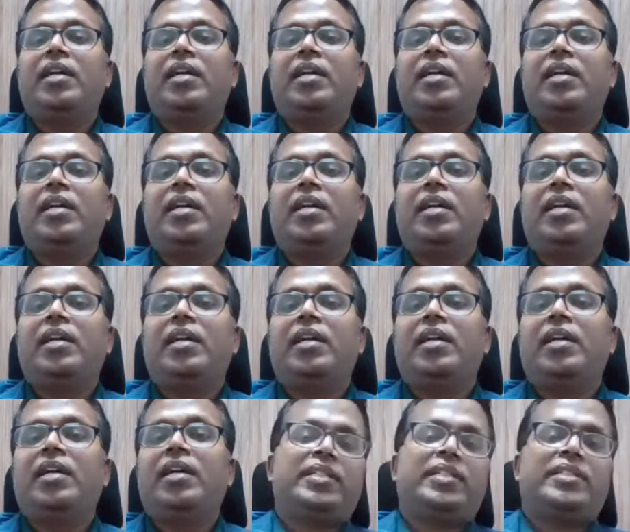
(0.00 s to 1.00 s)
So
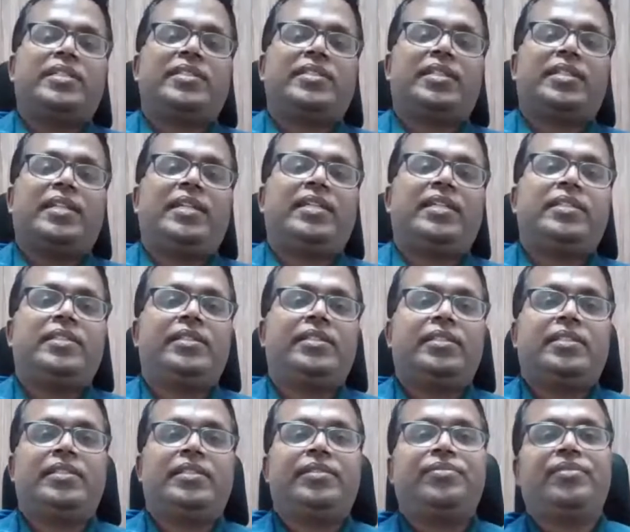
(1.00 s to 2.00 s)
moving to the next slide,
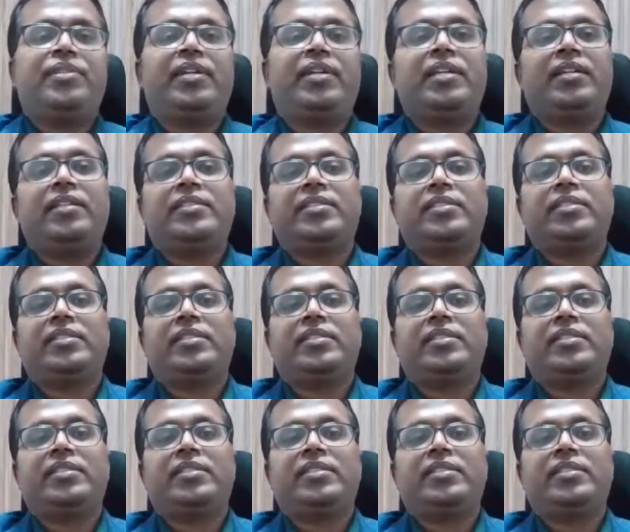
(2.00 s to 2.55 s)
if I'll